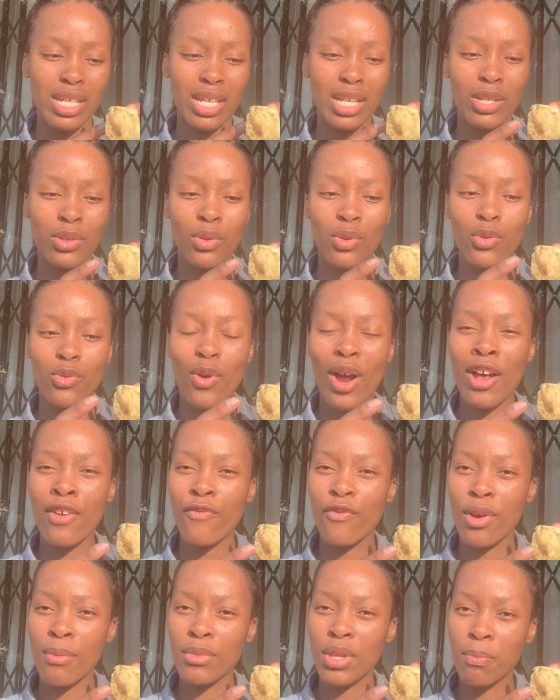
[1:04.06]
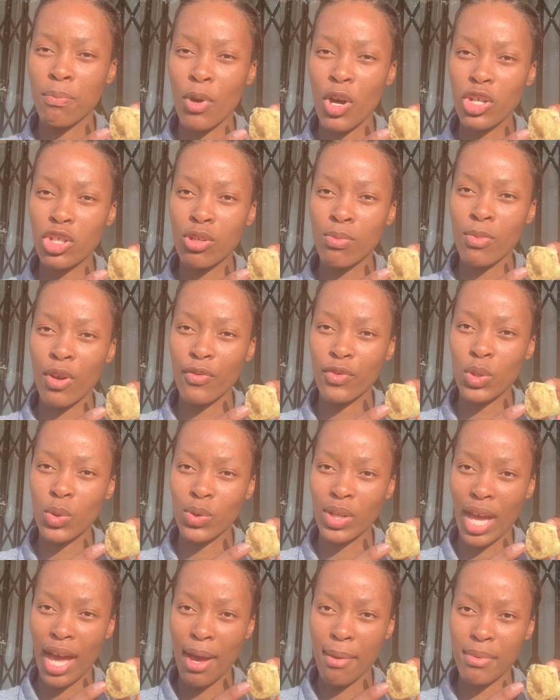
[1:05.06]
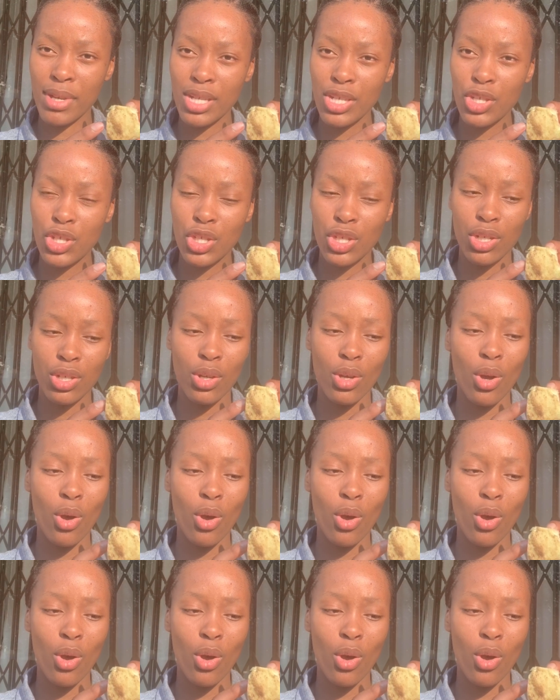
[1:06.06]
it'll run from the bottom of your cabbage